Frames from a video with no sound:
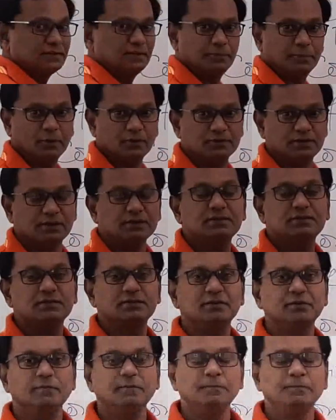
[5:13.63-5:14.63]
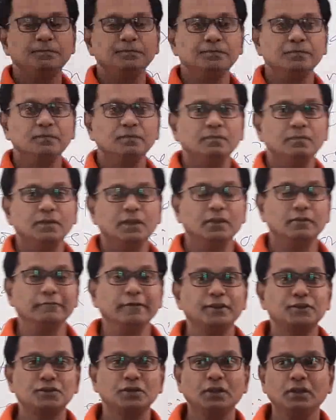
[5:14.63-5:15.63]
a process in
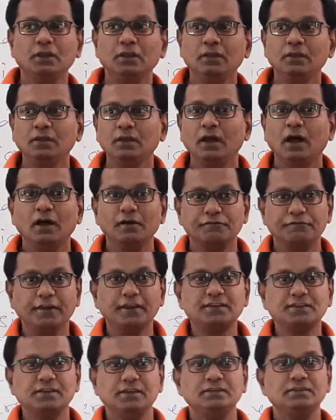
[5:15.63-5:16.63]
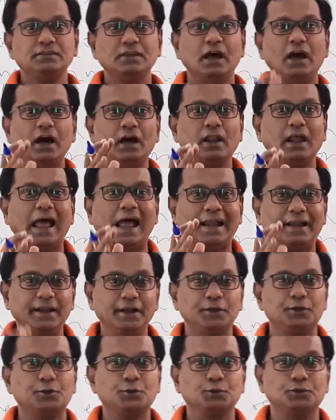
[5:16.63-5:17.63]
which affixes are
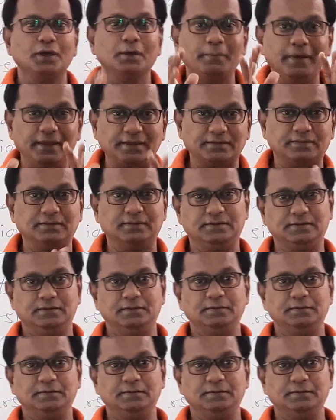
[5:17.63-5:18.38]
added to the base.